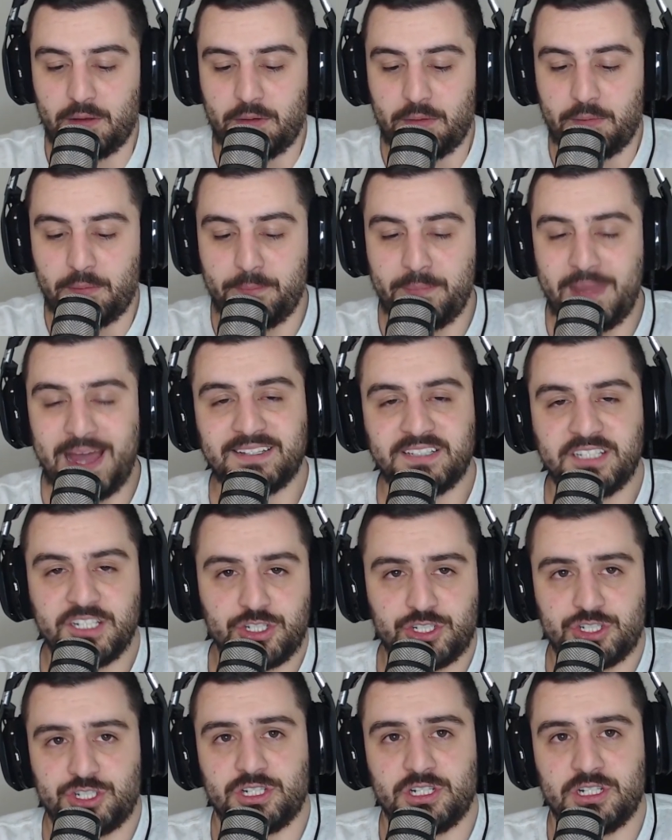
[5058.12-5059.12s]

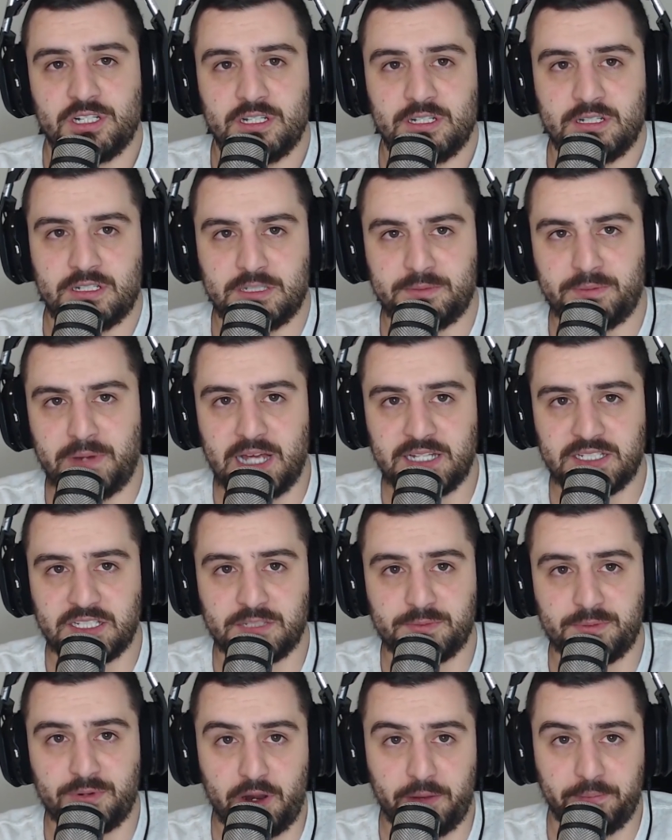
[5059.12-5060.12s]
Matic is past his
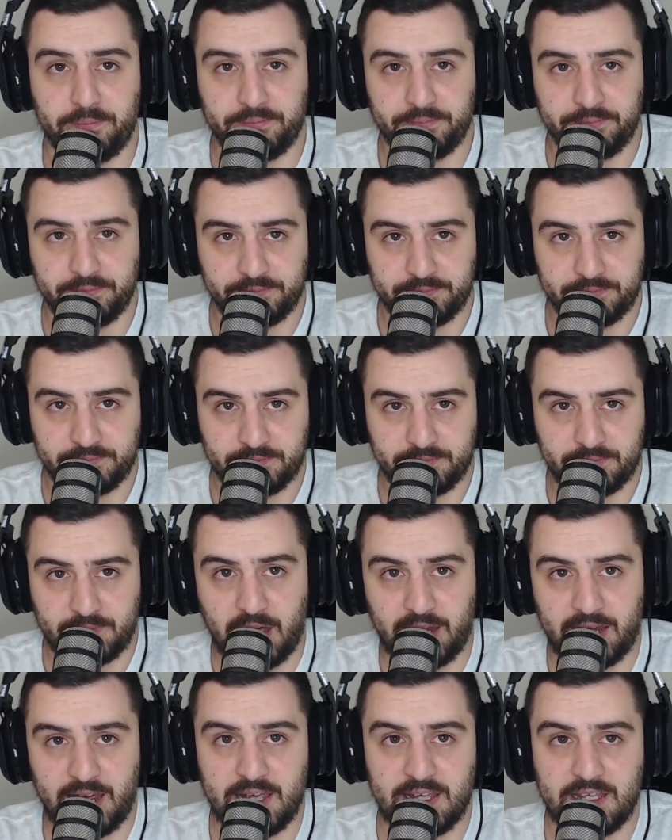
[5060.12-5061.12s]
prime.
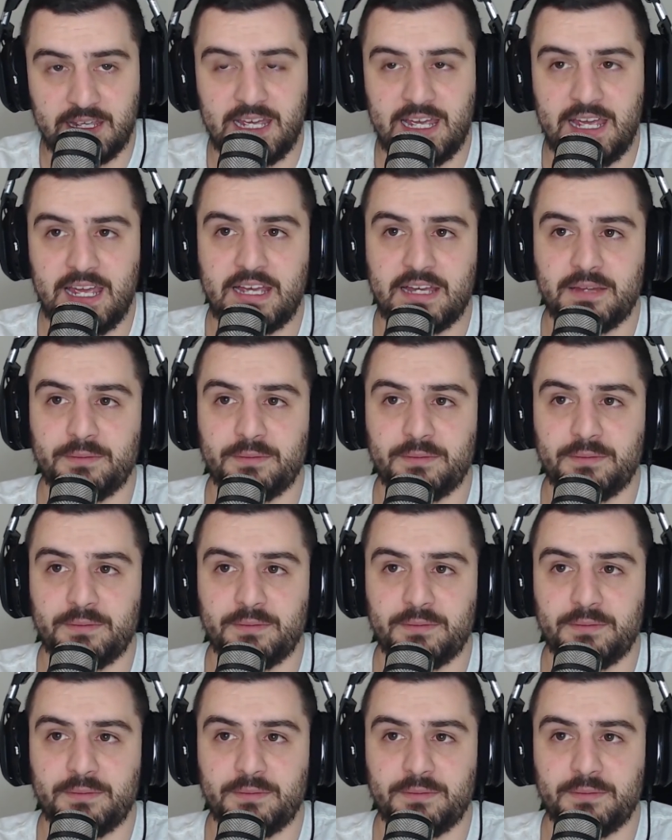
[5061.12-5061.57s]
Okay, he can